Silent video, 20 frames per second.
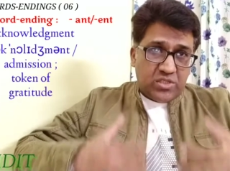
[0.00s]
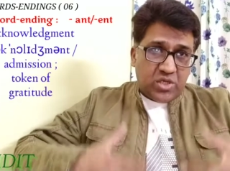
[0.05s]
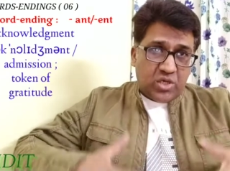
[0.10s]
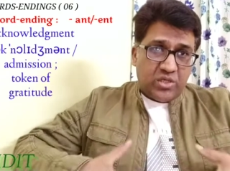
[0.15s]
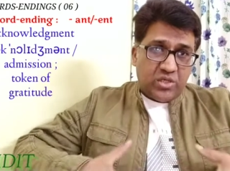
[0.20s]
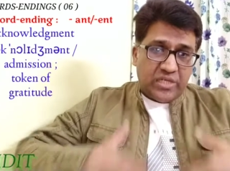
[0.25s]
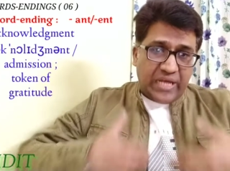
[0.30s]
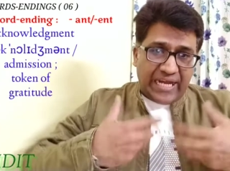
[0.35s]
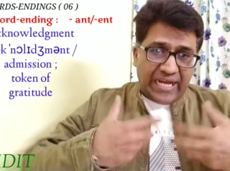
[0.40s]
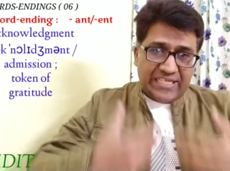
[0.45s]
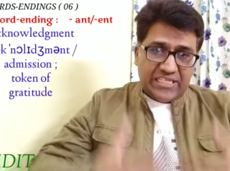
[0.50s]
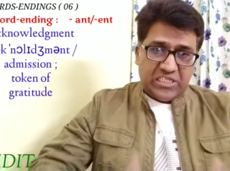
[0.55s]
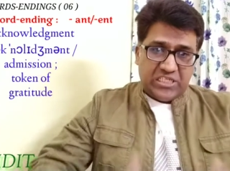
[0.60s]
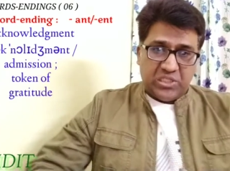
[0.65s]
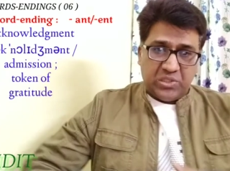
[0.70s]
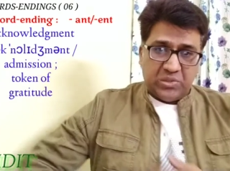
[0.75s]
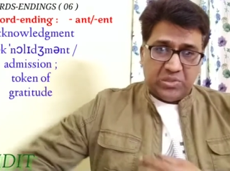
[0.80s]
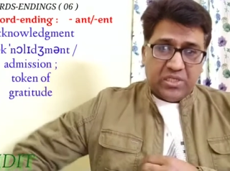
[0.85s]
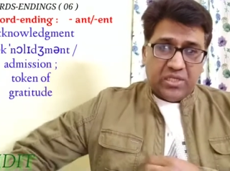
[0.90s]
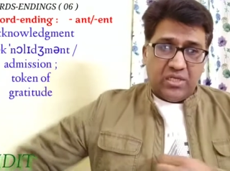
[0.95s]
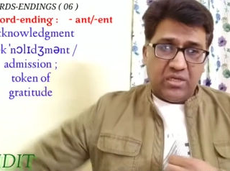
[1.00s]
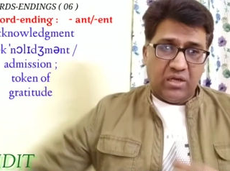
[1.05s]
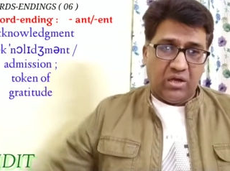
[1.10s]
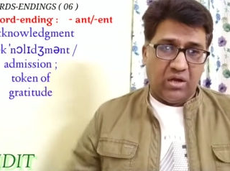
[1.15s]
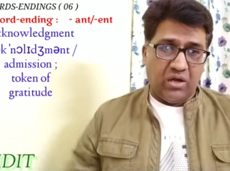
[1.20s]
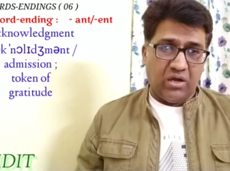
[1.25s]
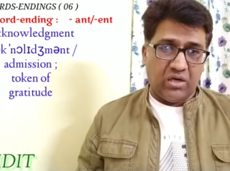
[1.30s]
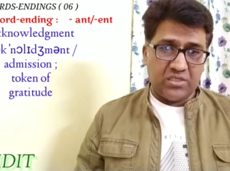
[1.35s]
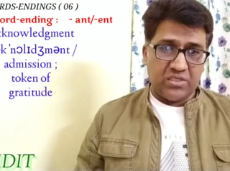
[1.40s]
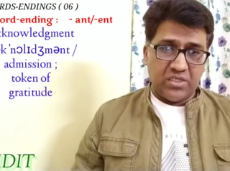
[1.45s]
your gratitude
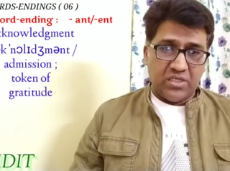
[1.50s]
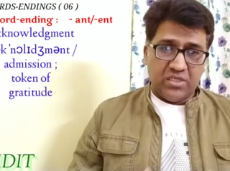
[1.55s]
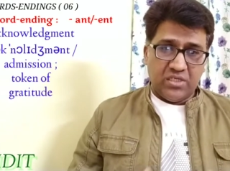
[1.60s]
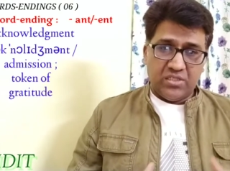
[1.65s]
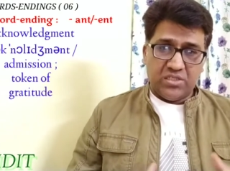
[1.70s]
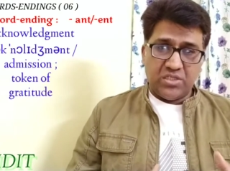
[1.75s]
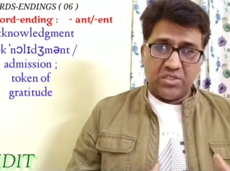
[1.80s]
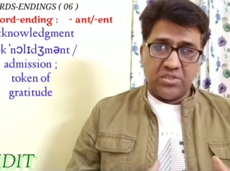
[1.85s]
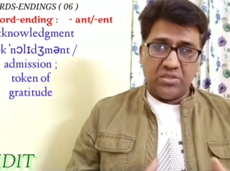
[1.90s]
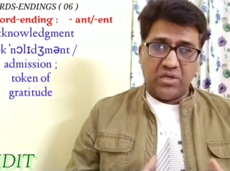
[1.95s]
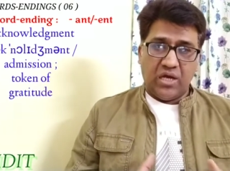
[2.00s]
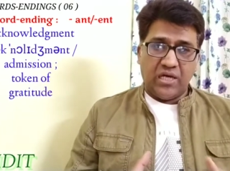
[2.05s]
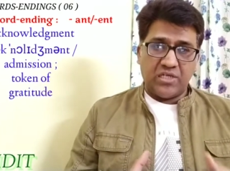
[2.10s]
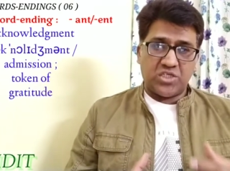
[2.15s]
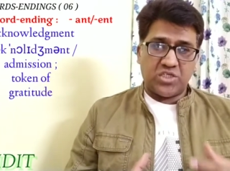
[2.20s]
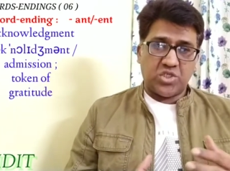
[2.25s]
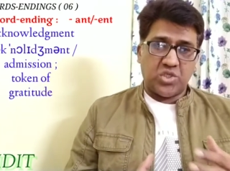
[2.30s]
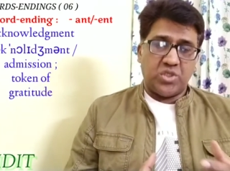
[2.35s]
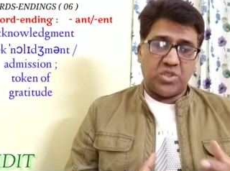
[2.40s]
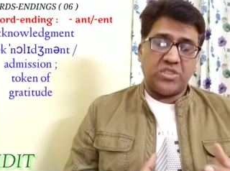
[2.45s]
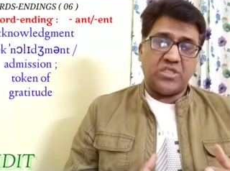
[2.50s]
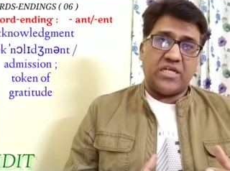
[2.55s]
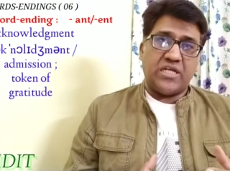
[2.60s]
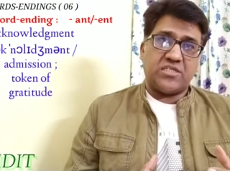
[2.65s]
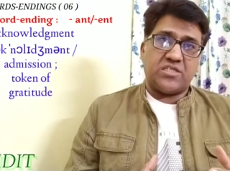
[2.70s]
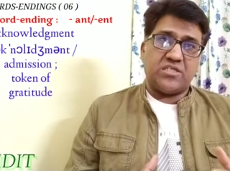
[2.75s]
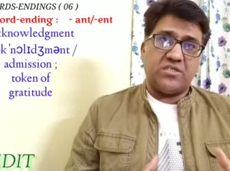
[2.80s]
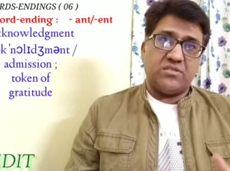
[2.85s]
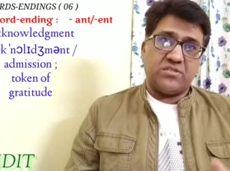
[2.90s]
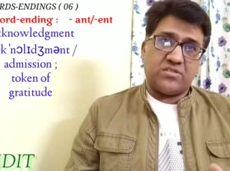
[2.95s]
or you are showing
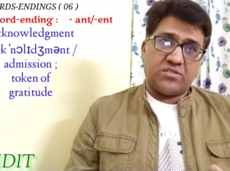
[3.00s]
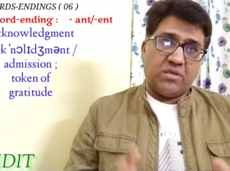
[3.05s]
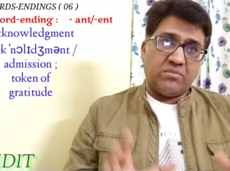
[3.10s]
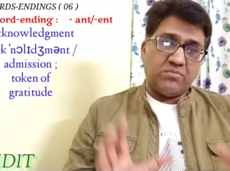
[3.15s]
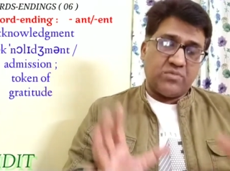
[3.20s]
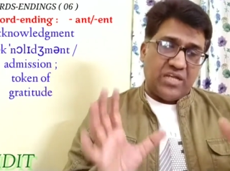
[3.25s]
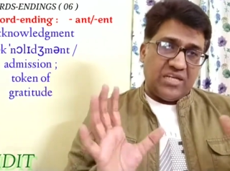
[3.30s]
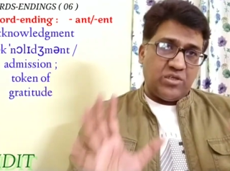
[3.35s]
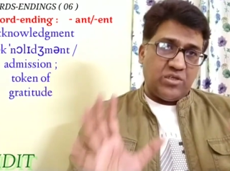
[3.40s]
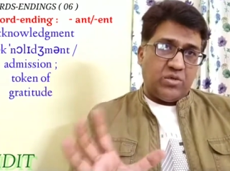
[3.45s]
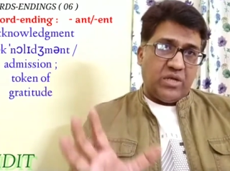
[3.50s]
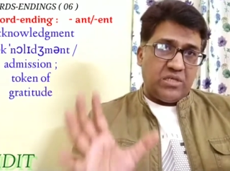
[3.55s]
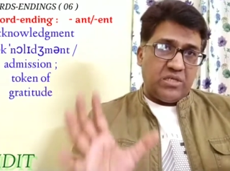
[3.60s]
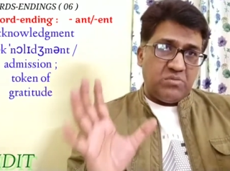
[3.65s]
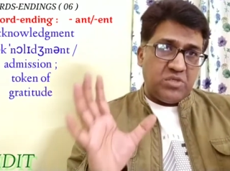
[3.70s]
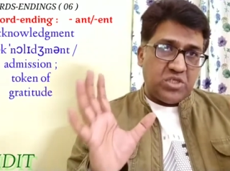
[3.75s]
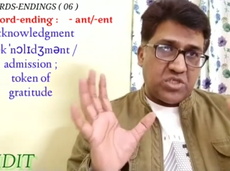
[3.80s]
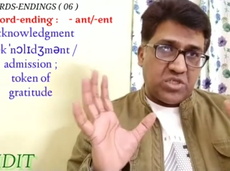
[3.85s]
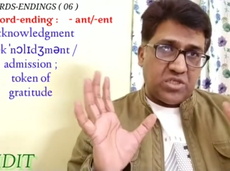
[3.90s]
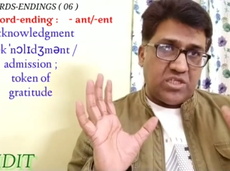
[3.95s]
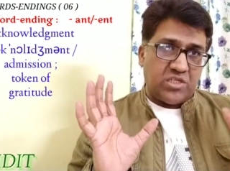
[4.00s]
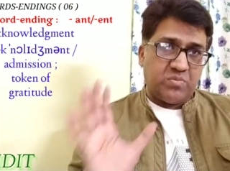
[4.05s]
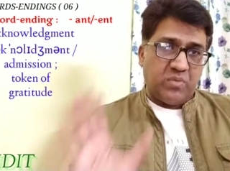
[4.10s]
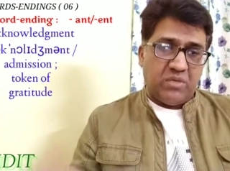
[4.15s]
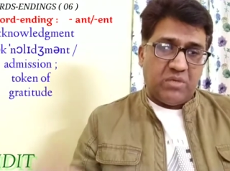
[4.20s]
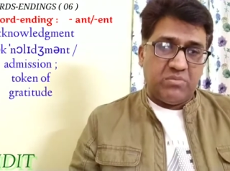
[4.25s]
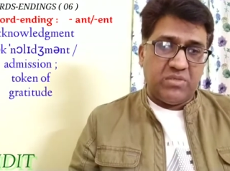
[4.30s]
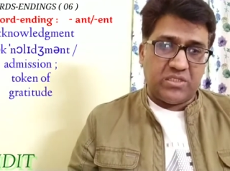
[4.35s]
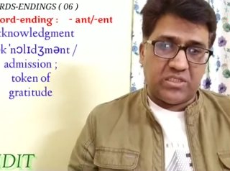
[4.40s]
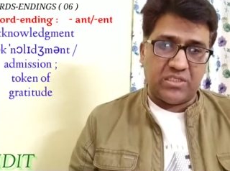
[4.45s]
that uh, some kind of admission is
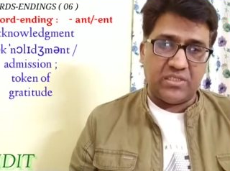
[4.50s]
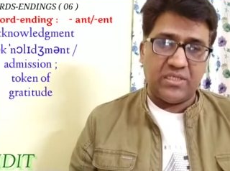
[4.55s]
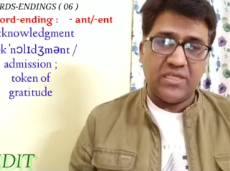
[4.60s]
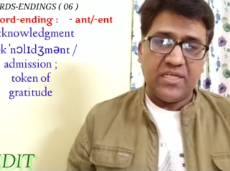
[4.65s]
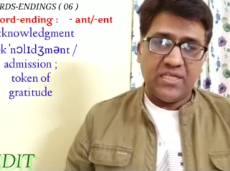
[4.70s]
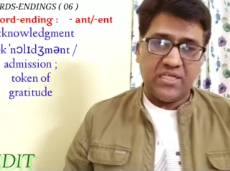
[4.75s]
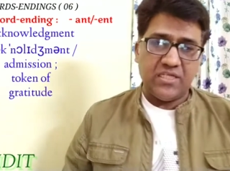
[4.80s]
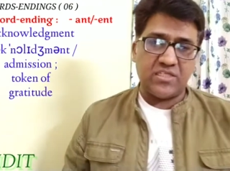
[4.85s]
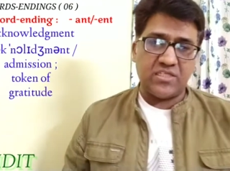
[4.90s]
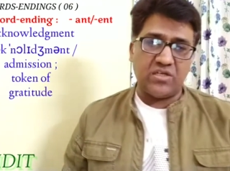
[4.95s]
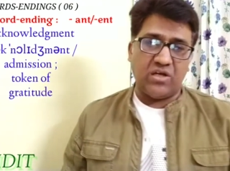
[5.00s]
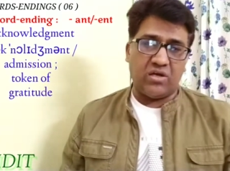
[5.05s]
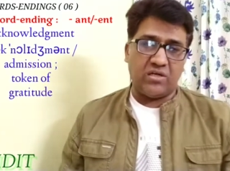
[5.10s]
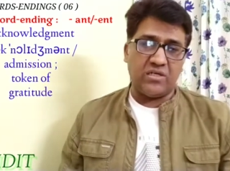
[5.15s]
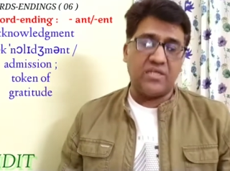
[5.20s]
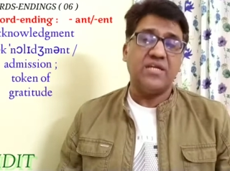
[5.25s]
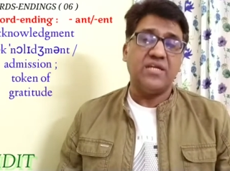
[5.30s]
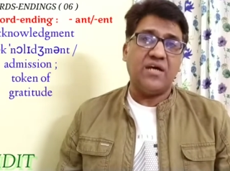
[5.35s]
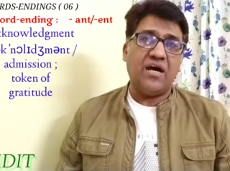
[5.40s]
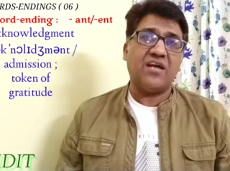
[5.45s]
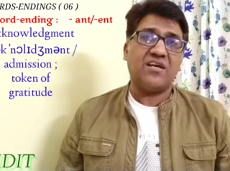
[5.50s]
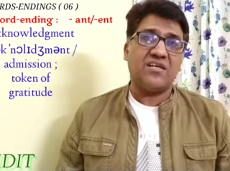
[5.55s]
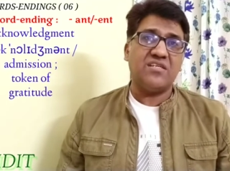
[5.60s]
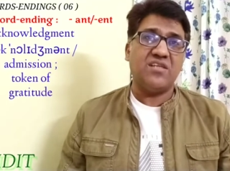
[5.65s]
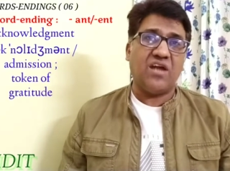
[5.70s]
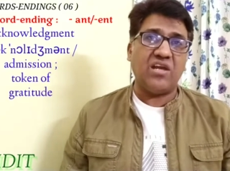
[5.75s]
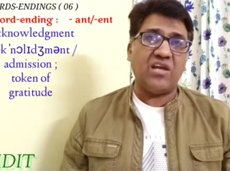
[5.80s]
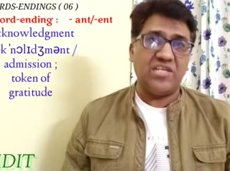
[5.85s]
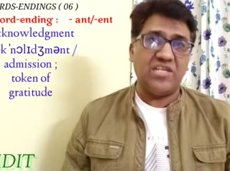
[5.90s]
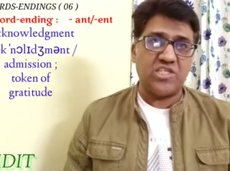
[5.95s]
permitted is called
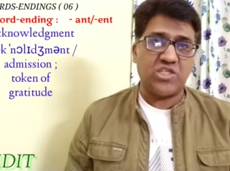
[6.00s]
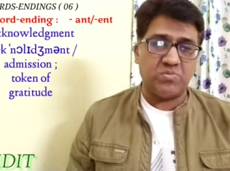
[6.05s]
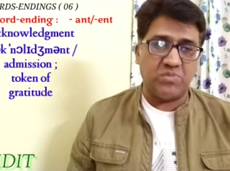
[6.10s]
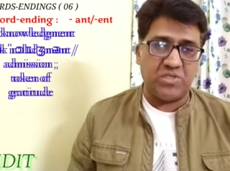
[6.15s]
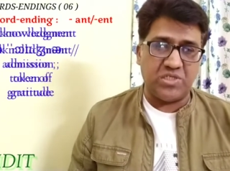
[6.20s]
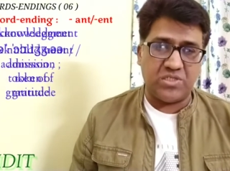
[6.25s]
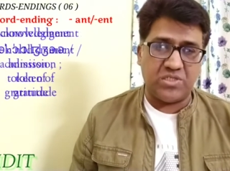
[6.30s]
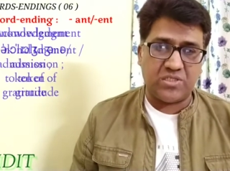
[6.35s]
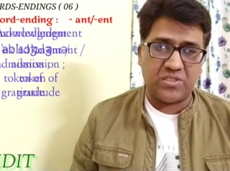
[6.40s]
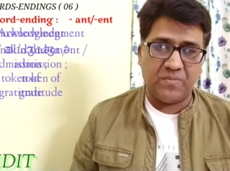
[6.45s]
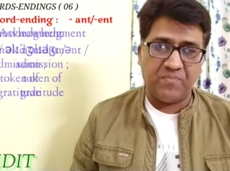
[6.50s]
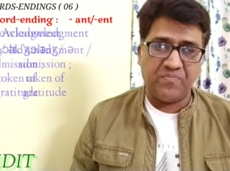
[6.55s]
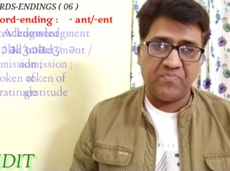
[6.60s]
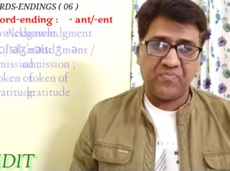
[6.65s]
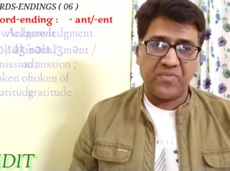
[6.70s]
acknowledgement